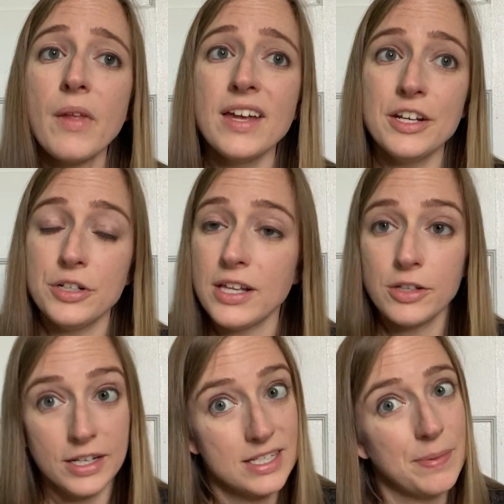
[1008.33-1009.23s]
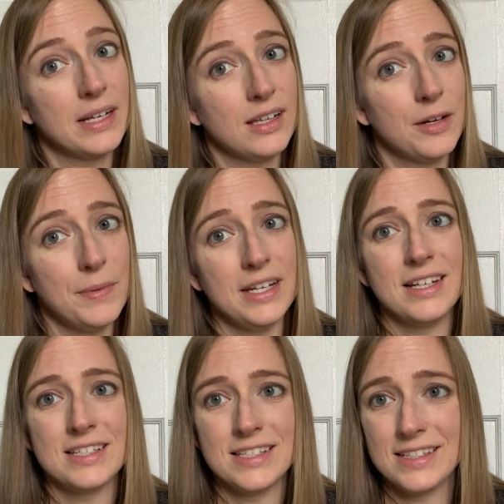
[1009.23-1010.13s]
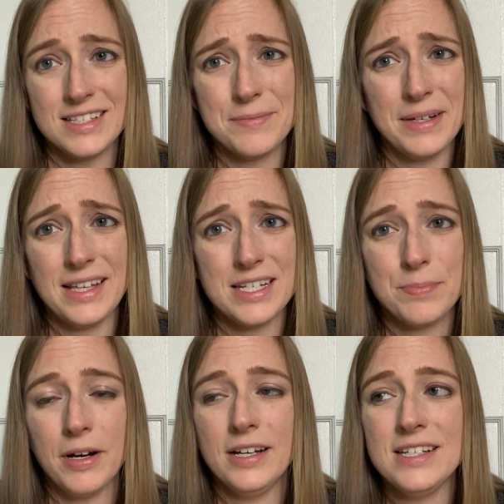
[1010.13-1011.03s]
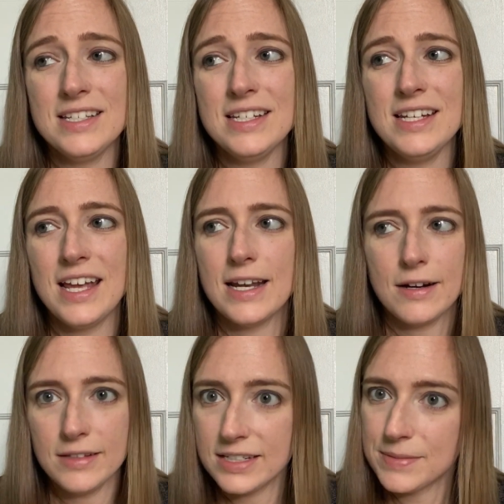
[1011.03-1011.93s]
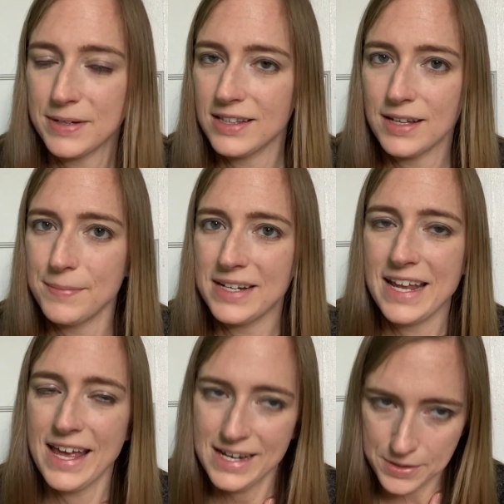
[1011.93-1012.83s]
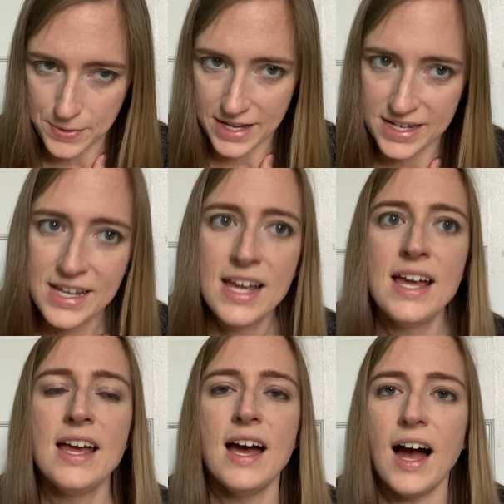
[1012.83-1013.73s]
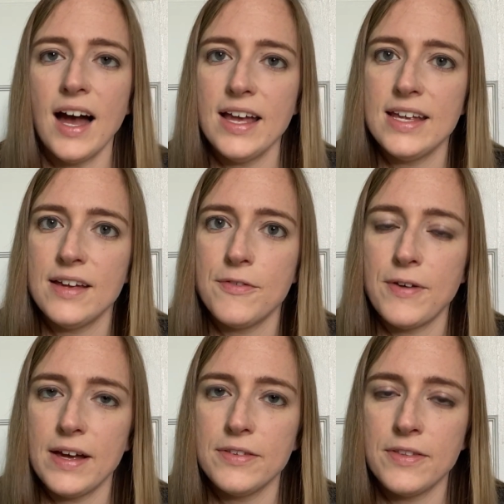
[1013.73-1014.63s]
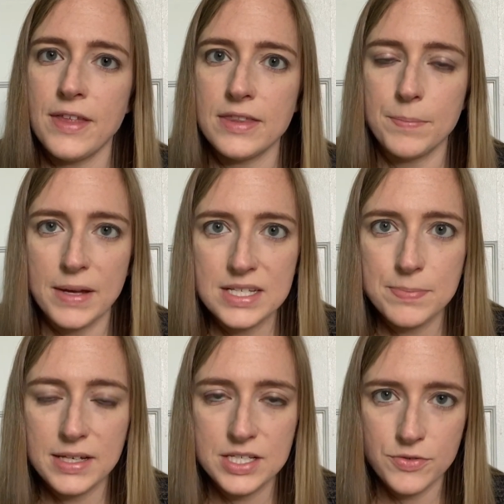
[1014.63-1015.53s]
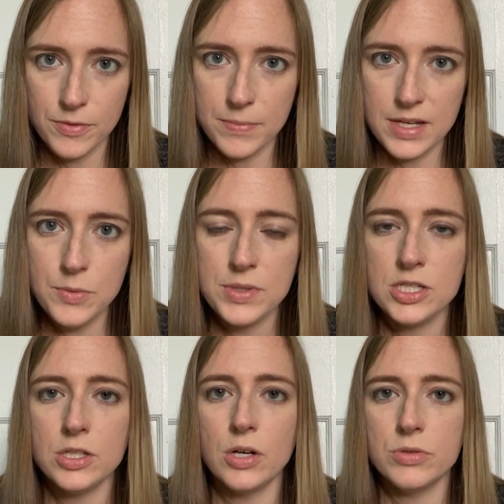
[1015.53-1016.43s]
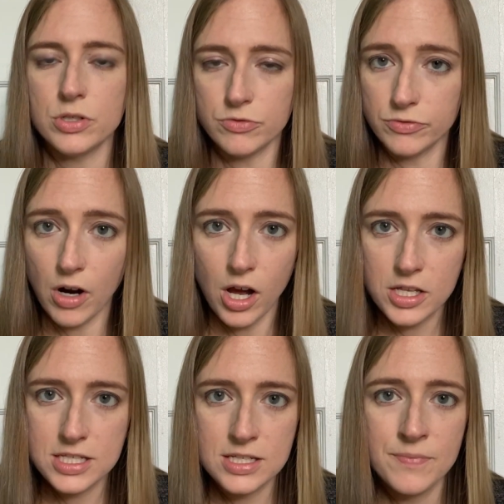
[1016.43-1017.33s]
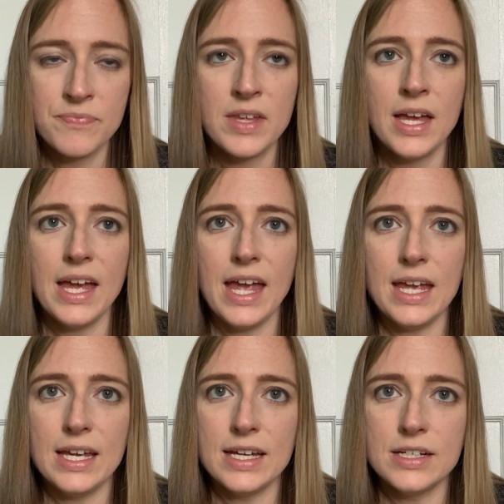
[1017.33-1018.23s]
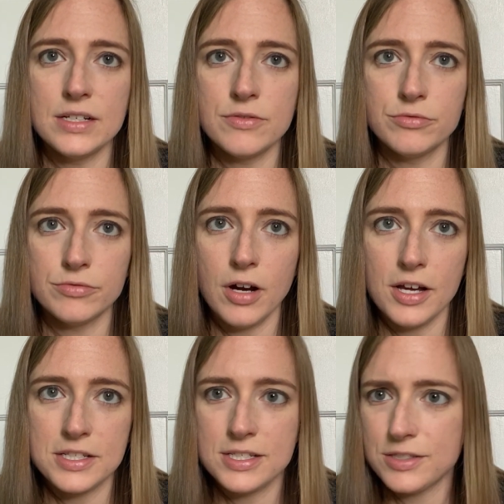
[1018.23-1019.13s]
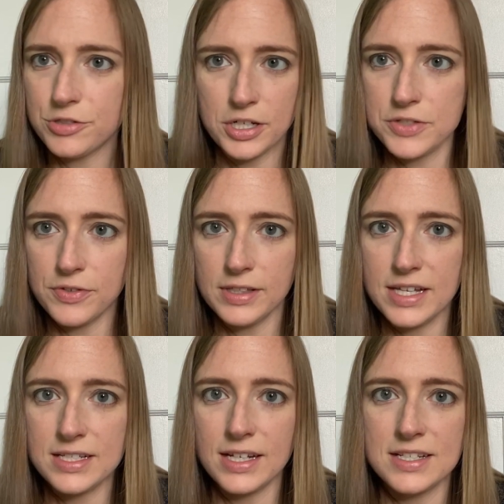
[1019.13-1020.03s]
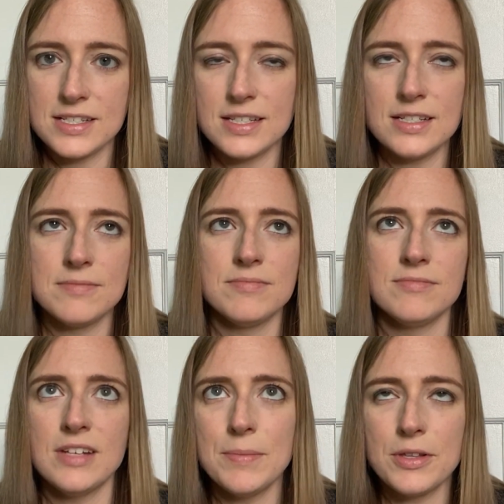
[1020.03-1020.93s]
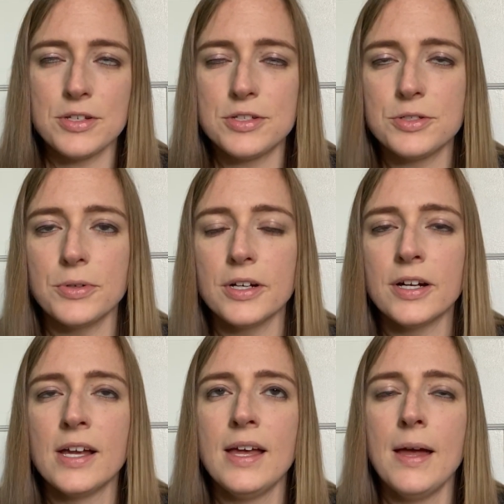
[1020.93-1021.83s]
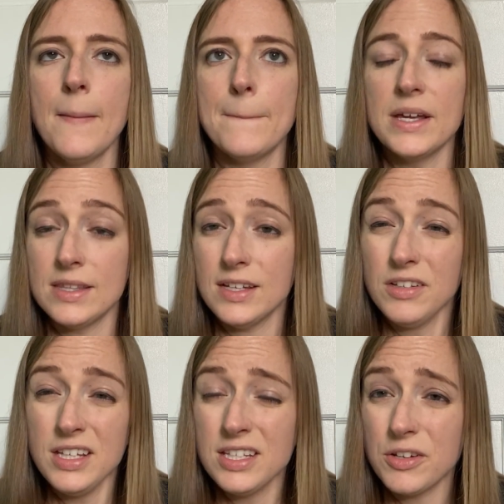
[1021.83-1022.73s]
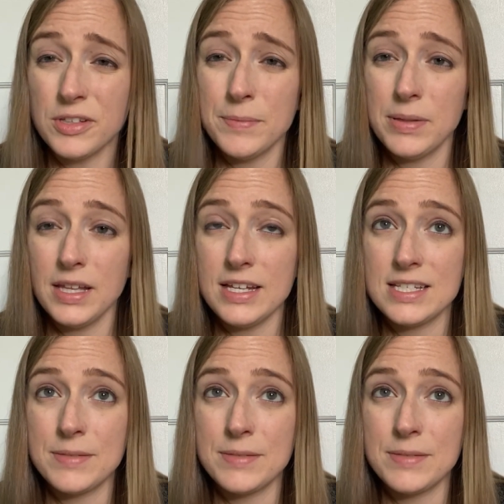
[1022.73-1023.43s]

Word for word: and you're not looking to spend a lot of money, because like this is my last pregnancy and I don't like to spend a lot of money anyway, I found that the best place for me was to go to Ross, and Ross Dress for Less, I guess is the name of the store. But they're like the only place